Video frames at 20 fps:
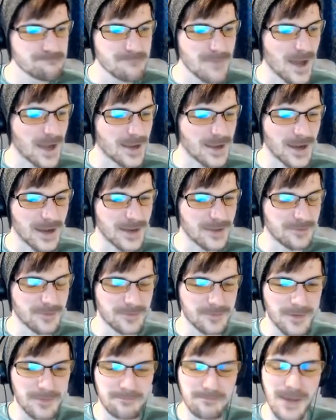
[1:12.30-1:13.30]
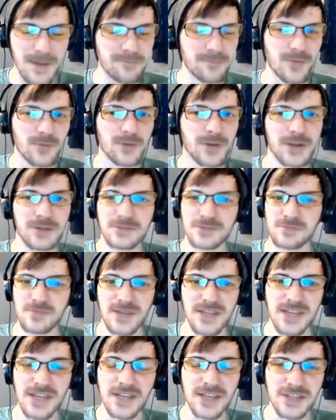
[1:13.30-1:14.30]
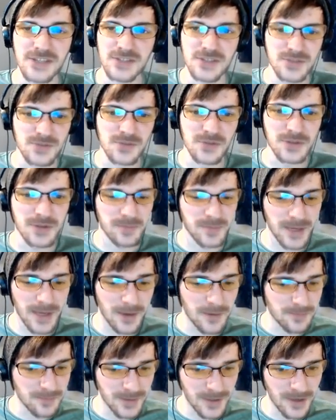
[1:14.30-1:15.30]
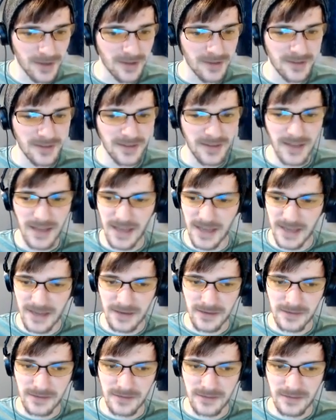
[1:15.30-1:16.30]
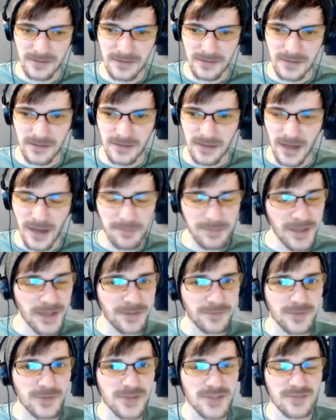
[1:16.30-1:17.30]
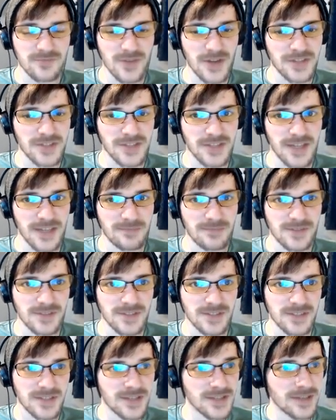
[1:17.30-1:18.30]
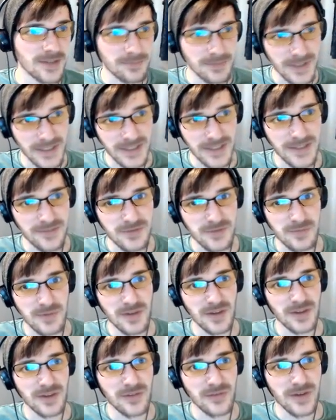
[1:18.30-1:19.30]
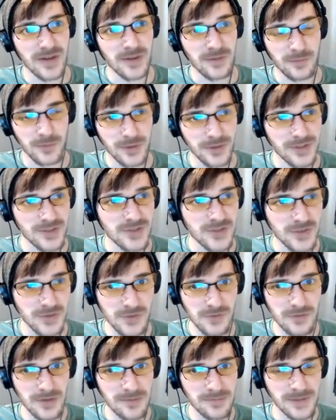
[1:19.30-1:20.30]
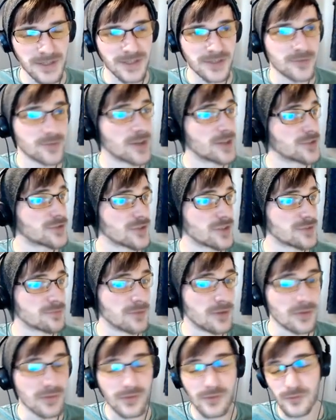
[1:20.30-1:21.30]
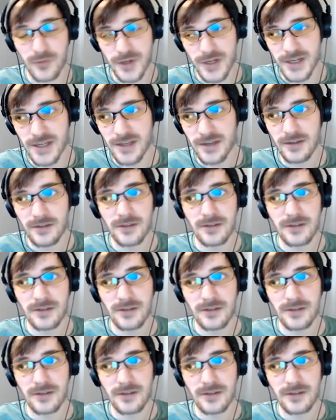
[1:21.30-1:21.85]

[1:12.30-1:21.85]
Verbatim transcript: I can't even remember what I was beginning to talk about, but hey. I played a few racing games as a kid. I played Need for Speed Underground one and two, I played Gran Turismo three.